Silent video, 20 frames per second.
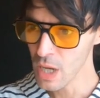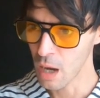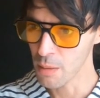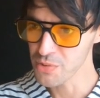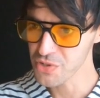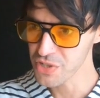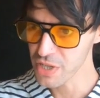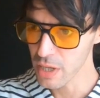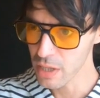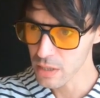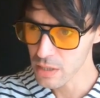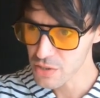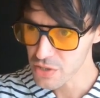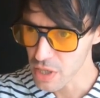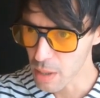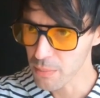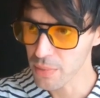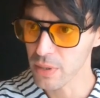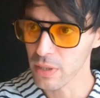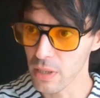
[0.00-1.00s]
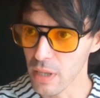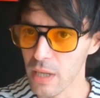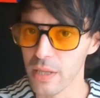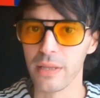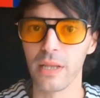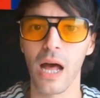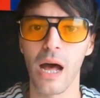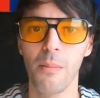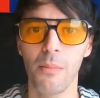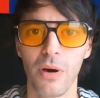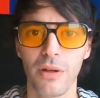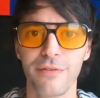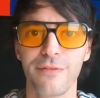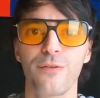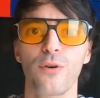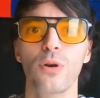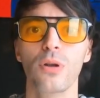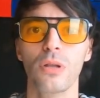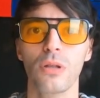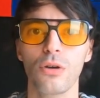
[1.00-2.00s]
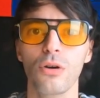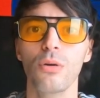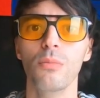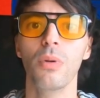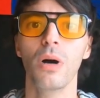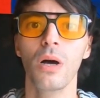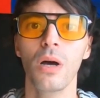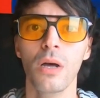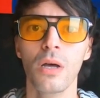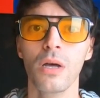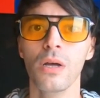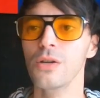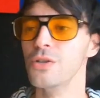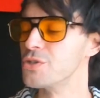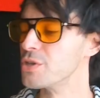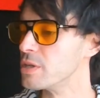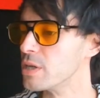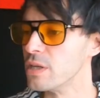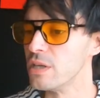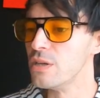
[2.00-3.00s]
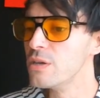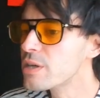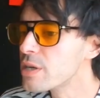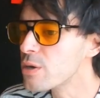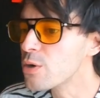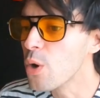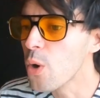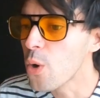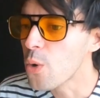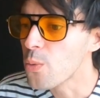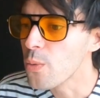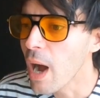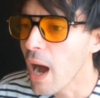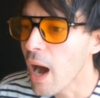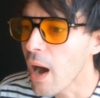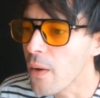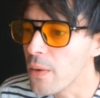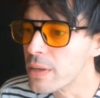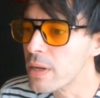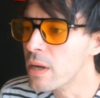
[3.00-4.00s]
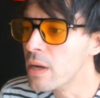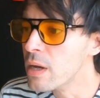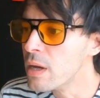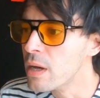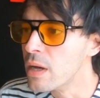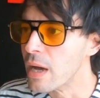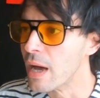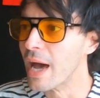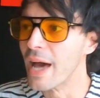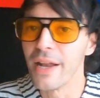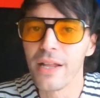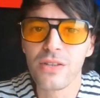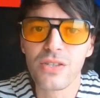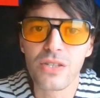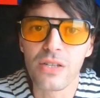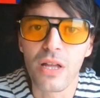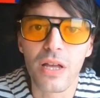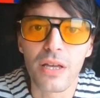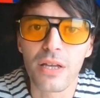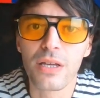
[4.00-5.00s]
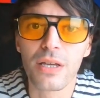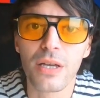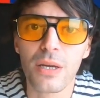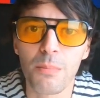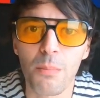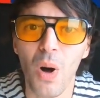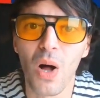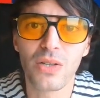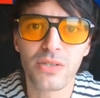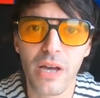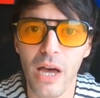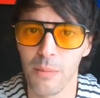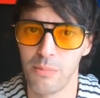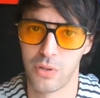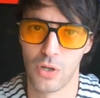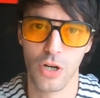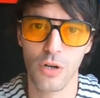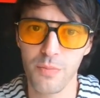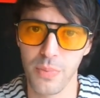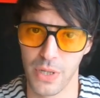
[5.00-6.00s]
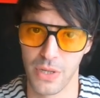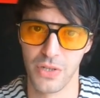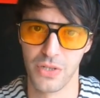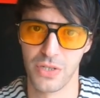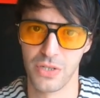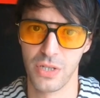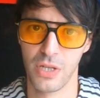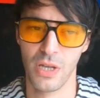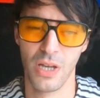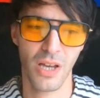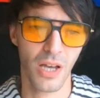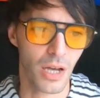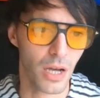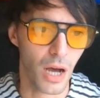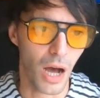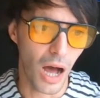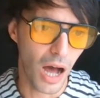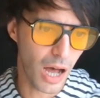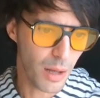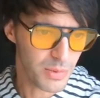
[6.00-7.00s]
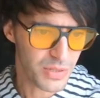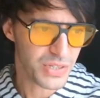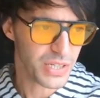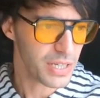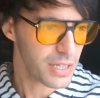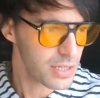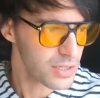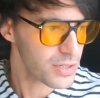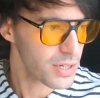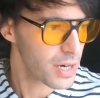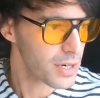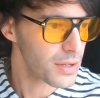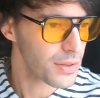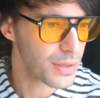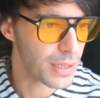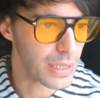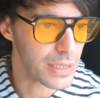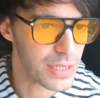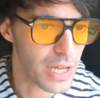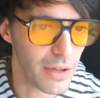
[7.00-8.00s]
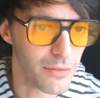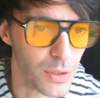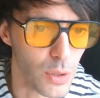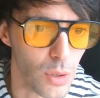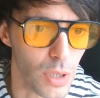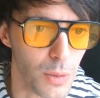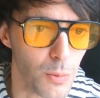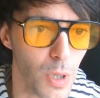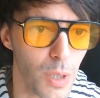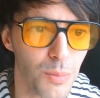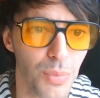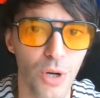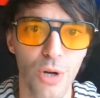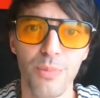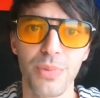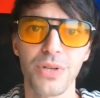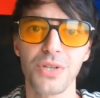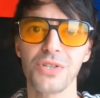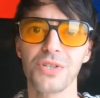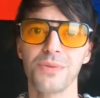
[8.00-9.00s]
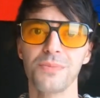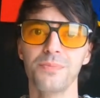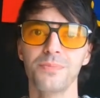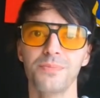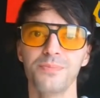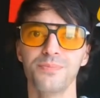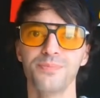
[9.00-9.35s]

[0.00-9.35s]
I'm saying something like that, but for a loop, so that you can go around and it's like multi-purpose. I'm sick and tired of things having only one purpose.